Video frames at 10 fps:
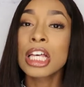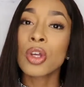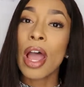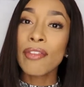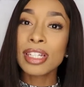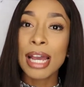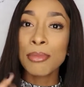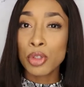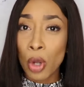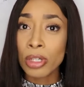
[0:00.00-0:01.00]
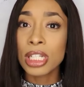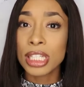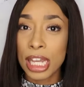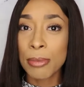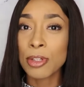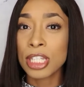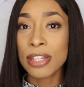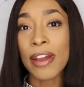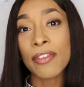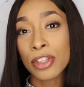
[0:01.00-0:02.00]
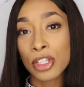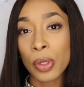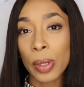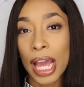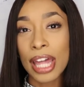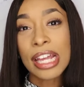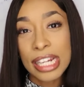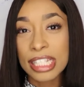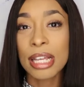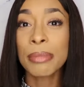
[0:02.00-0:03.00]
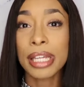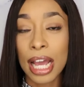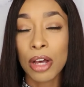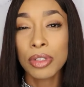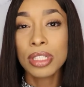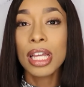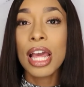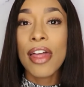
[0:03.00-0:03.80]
So every time you go to the table to see if everything's okay, they need something else.